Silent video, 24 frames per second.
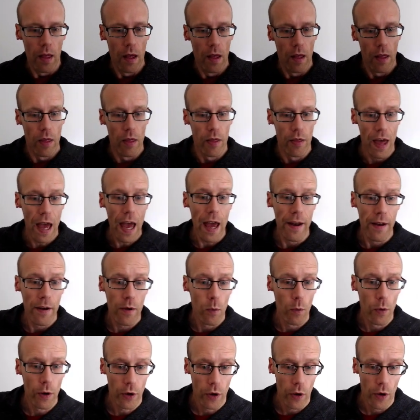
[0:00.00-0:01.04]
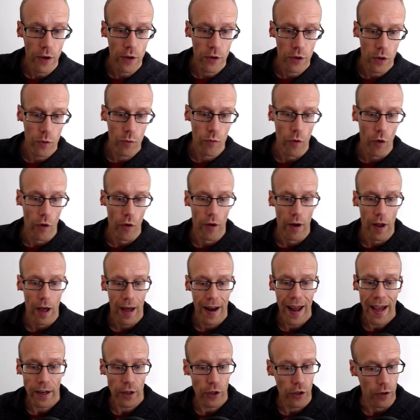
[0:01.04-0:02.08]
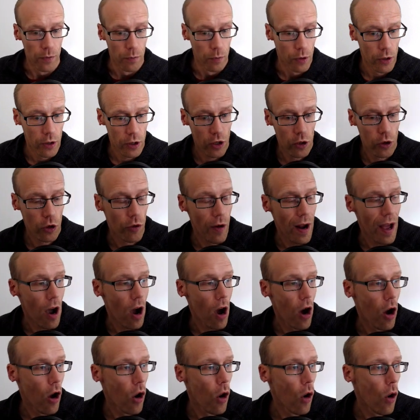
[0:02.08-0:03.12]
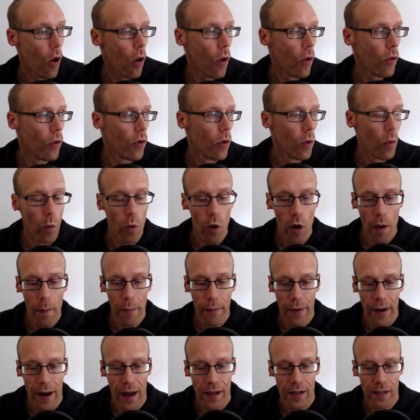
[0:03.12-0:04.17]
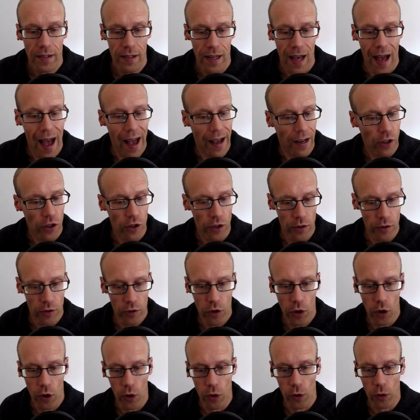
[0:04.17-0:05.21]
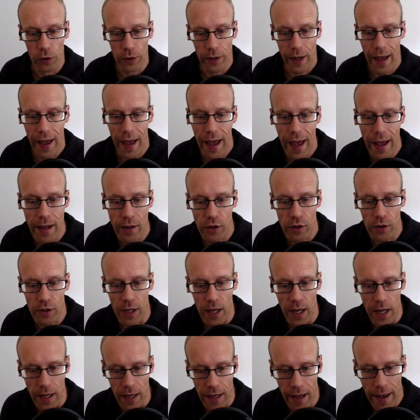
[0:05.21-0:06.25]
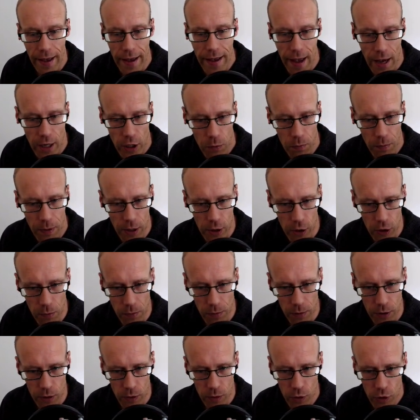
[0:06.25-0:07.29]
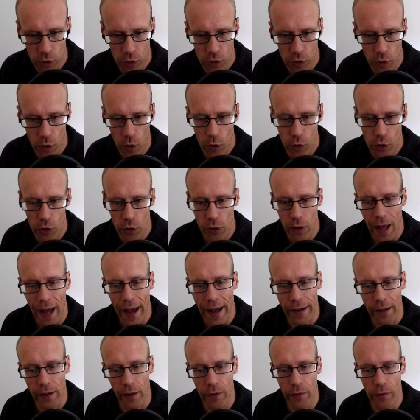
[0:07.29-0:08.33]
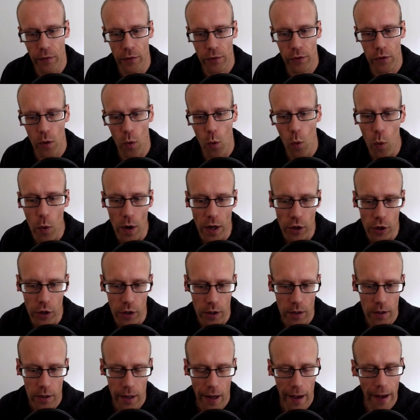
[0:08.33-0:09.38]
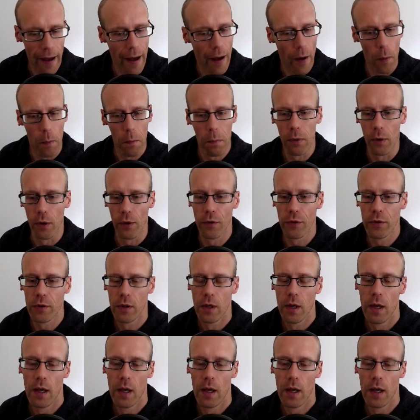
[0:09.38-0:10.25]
Then we're going to run an action. We're going to create our own WordPress action called HD ESPW social icons widget output.